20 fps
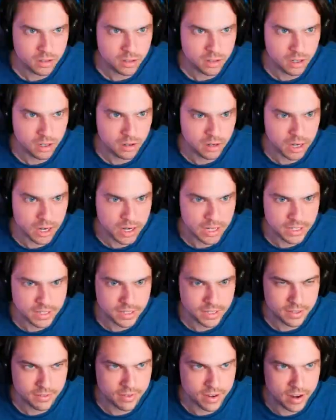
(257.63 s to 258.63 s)
All
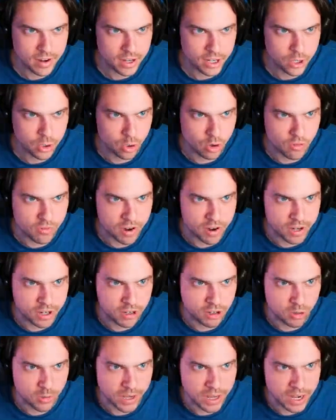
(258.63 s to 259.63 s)
right. Very cool, very
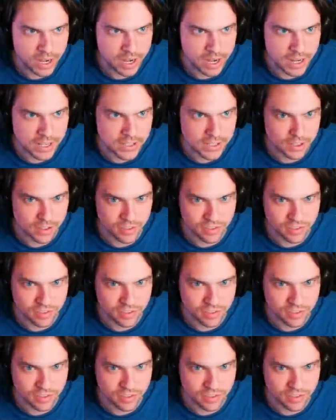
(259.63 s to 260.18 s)
cool. We got a nice little